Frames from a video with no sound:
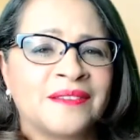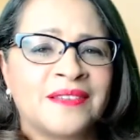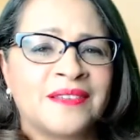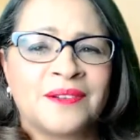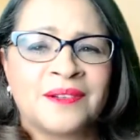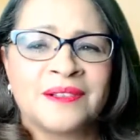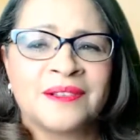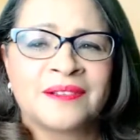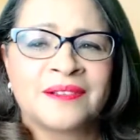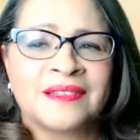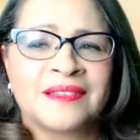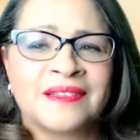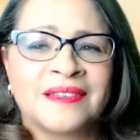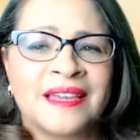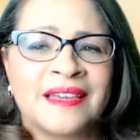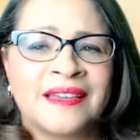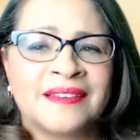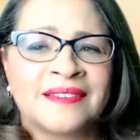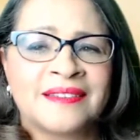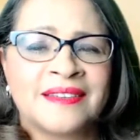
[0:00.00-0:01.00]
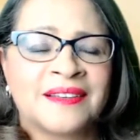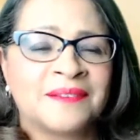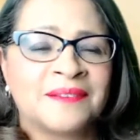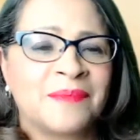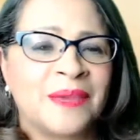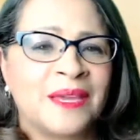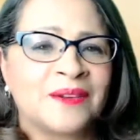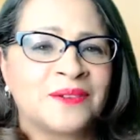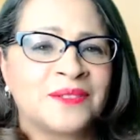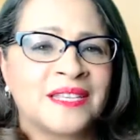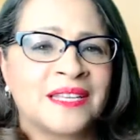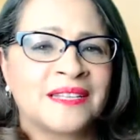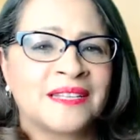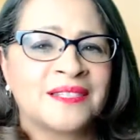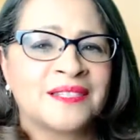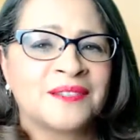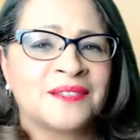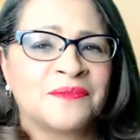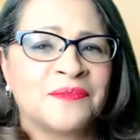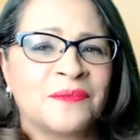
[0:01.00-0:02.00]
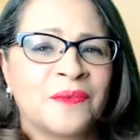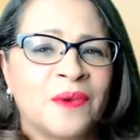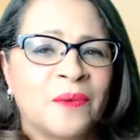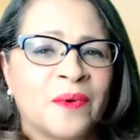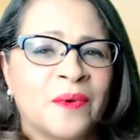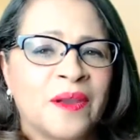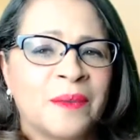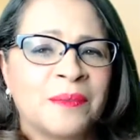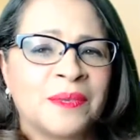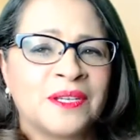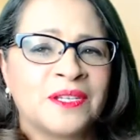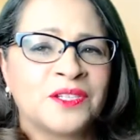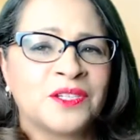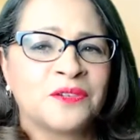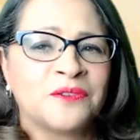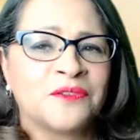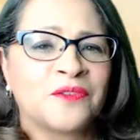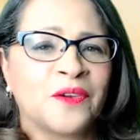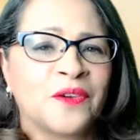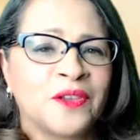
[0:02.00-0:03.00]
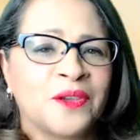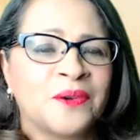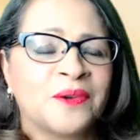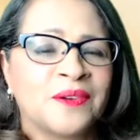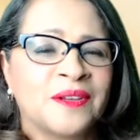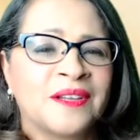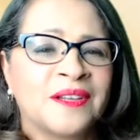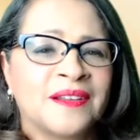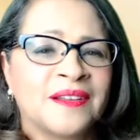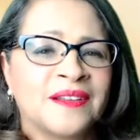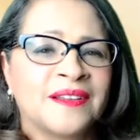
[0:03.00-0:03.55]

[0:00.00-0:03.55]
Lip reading: You'll get a better sense of what we're able to do for you.